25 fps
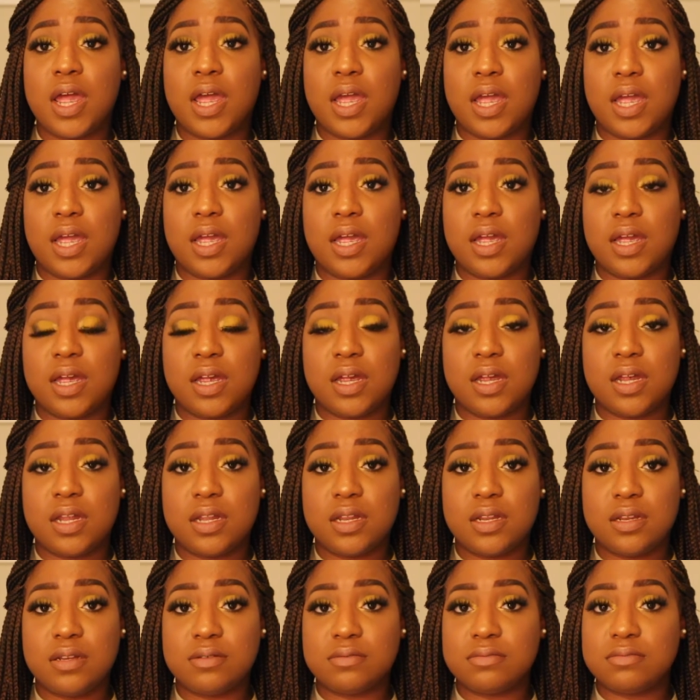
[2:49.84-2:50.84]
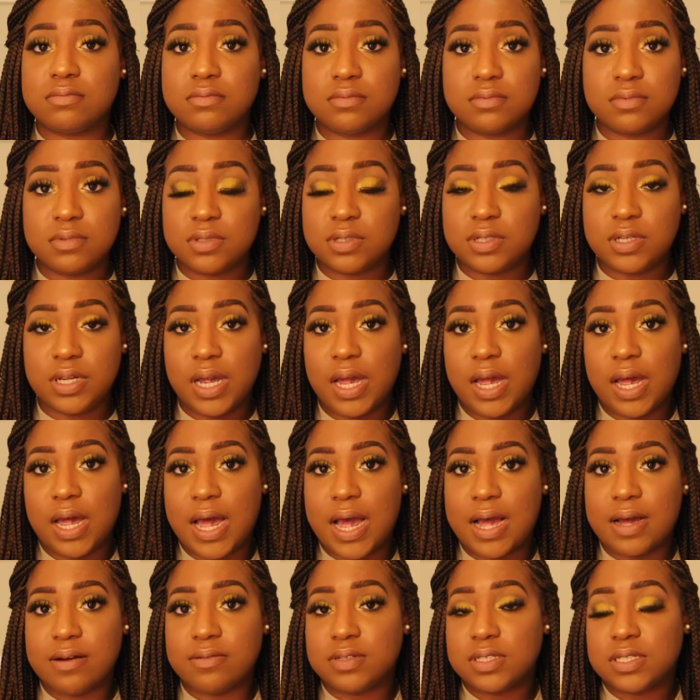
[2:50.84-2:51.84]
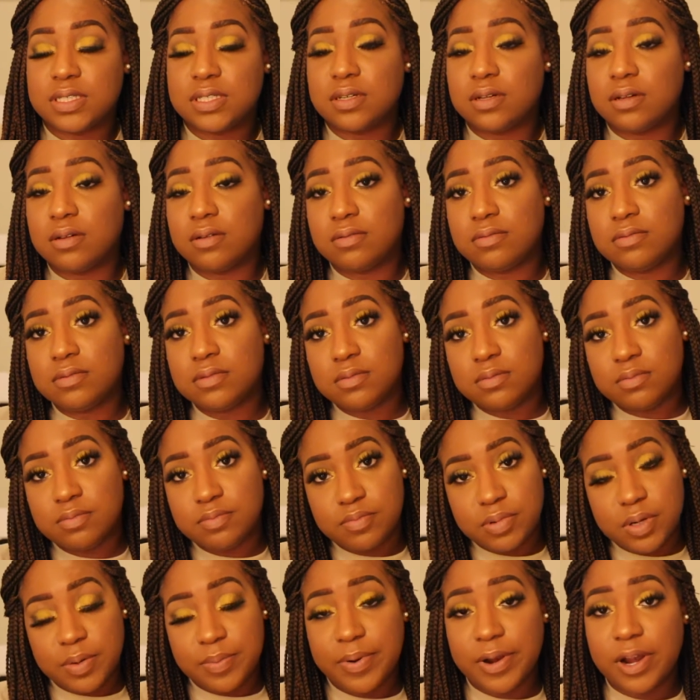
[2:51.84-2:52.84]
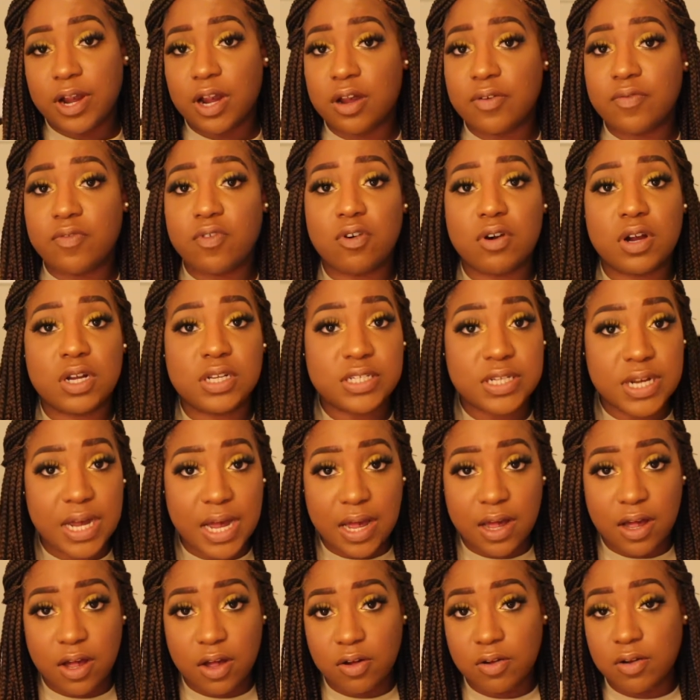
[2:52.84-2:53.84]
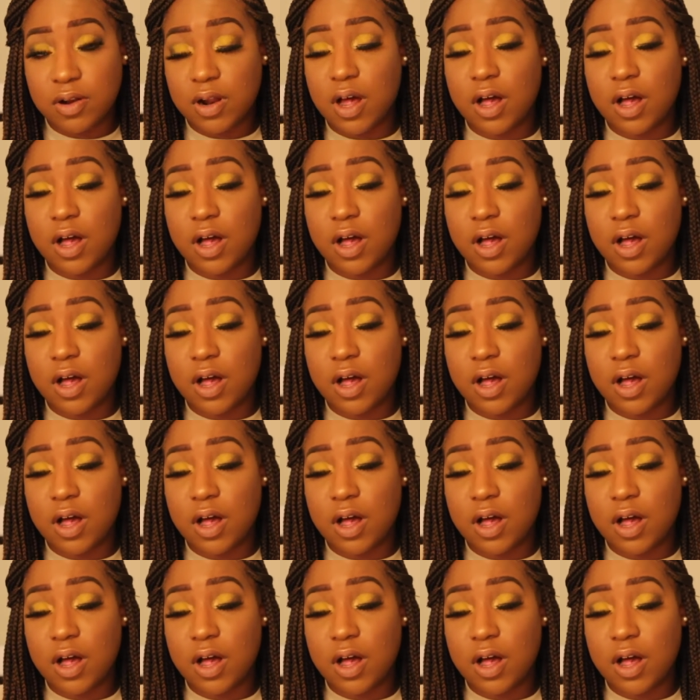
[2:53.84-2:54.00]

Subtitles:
And yeah, I was still preparing for a child.